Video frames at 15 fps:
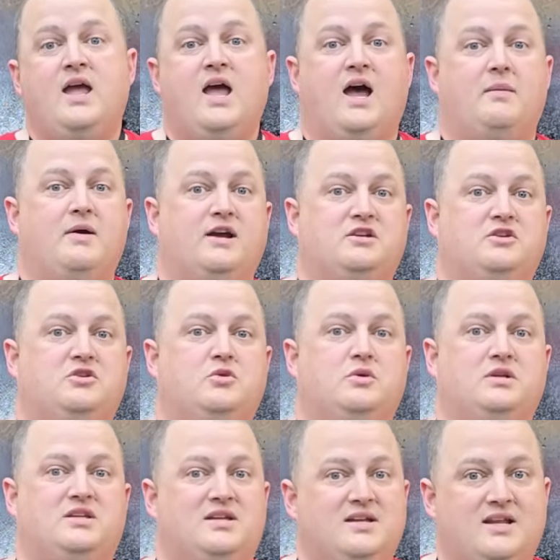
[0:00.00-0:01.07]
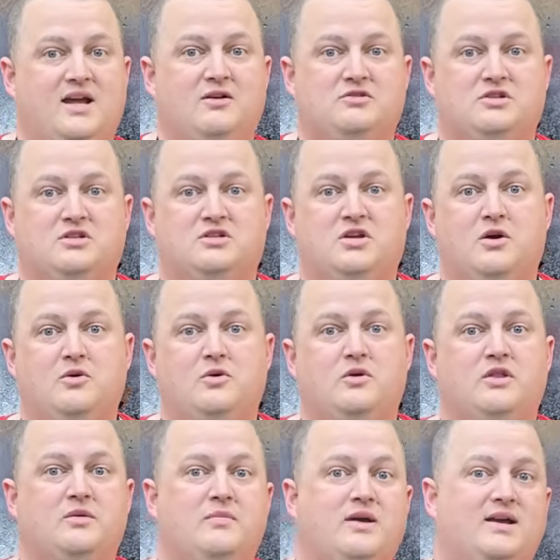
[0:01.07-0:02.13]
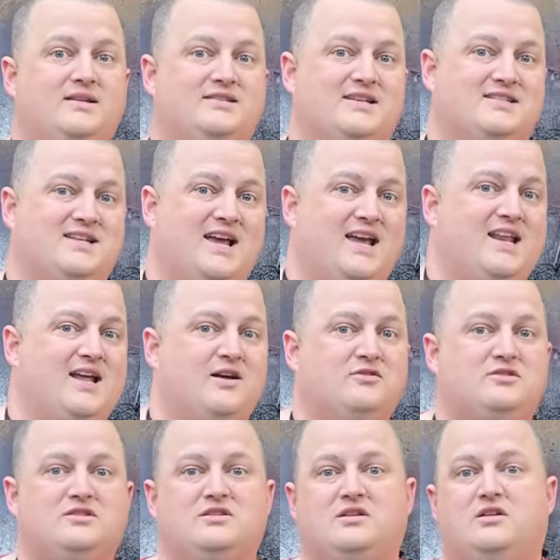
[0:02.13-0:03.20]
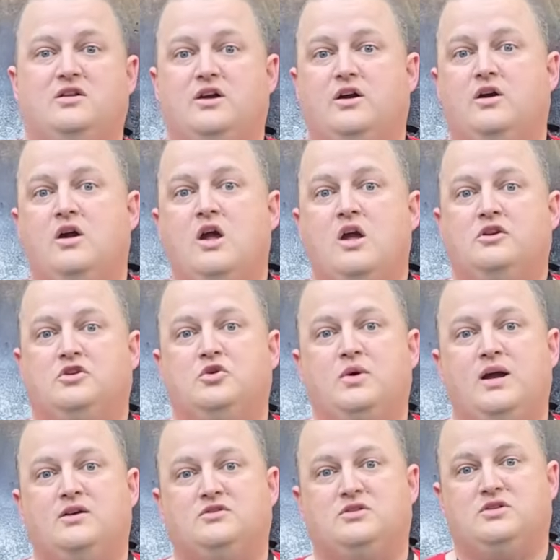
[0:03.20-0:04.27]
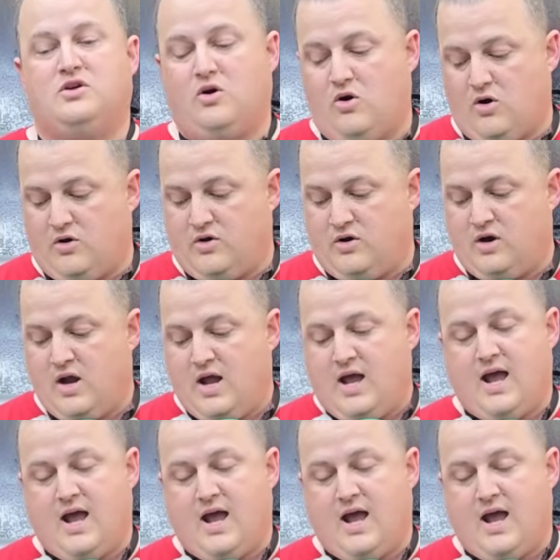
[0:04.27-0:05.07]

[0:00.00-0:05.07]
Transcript: I'm actually doing 10 ounces total in the mix. That's 8 ounces of clear, 2 ounces of hardener.